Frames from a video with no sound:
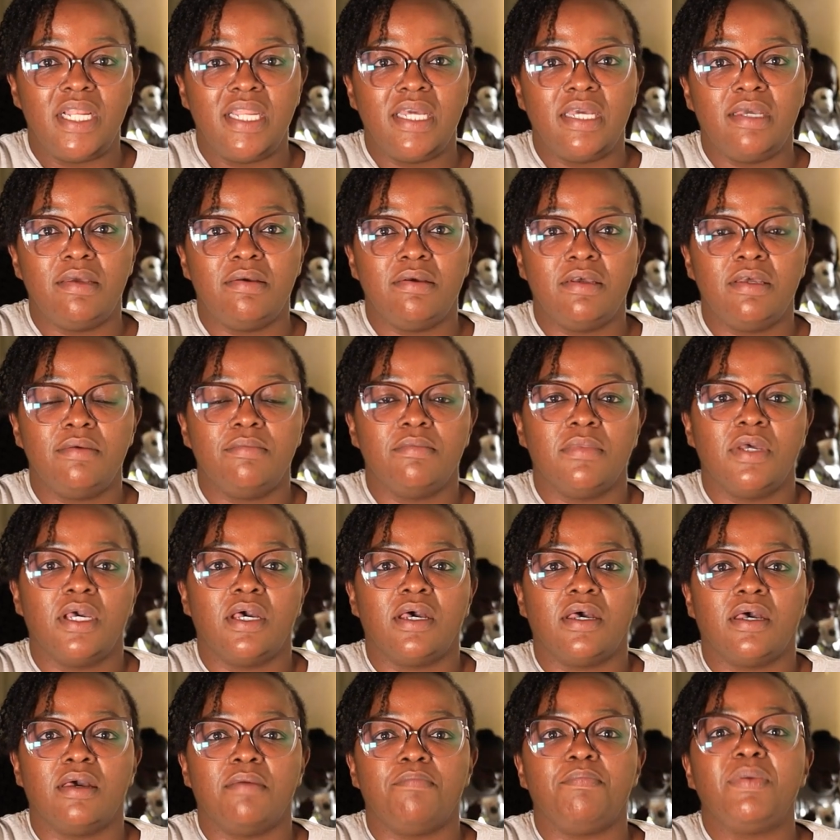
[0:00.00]
really
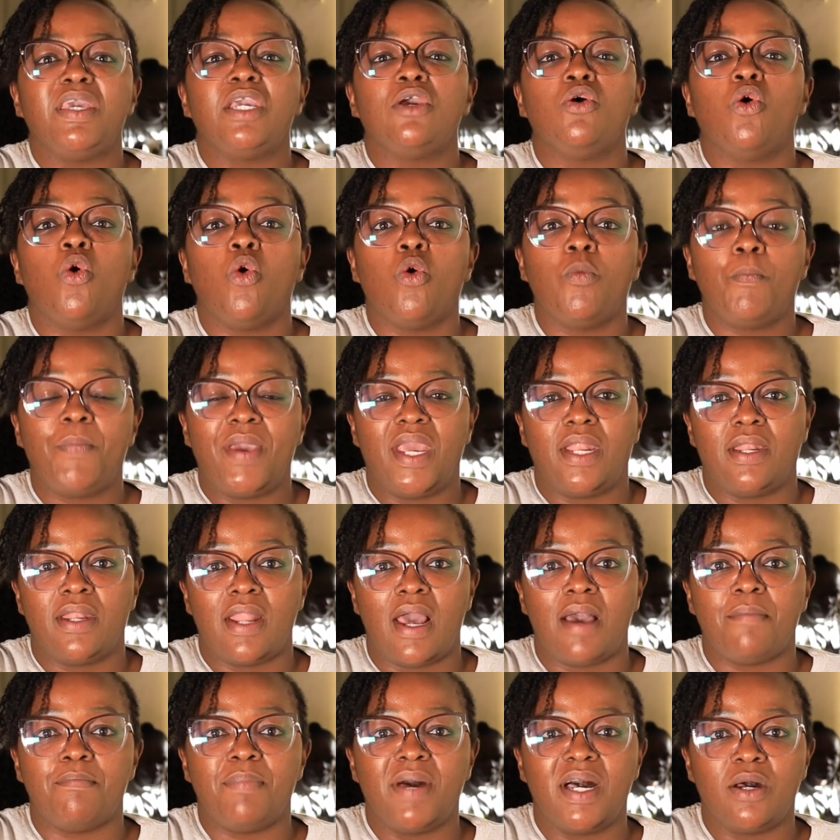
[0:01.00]
being
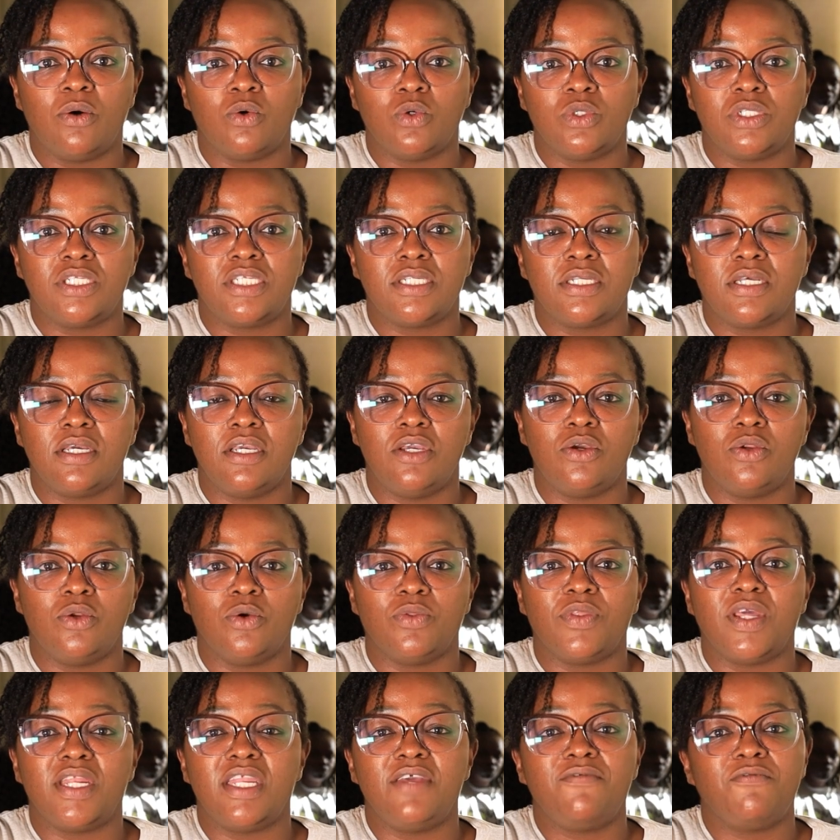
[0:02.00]
open about, you
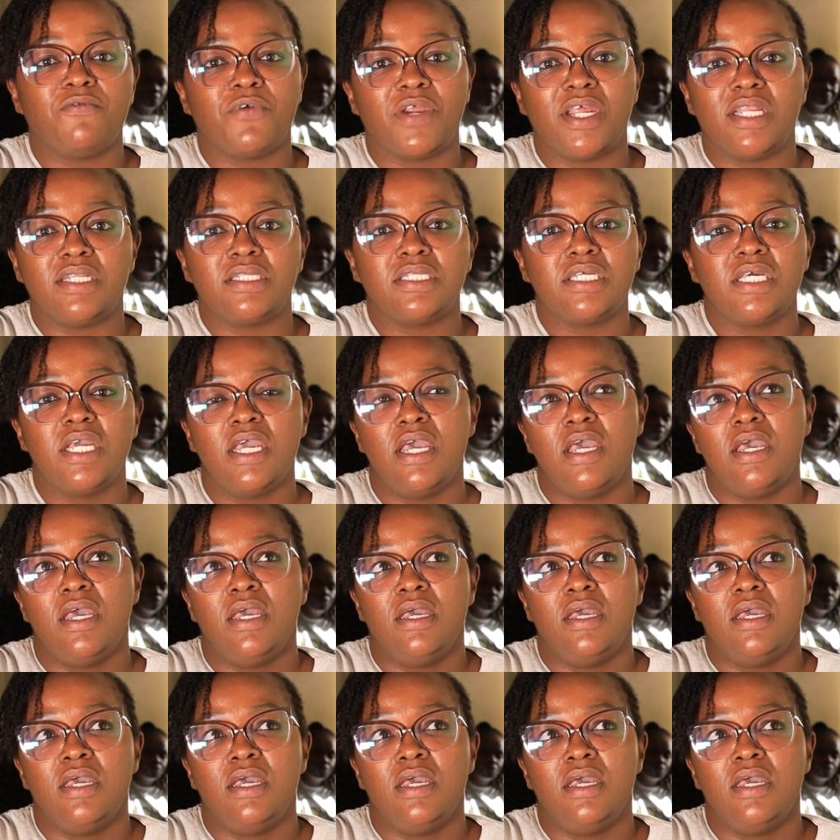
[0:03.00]
know, the different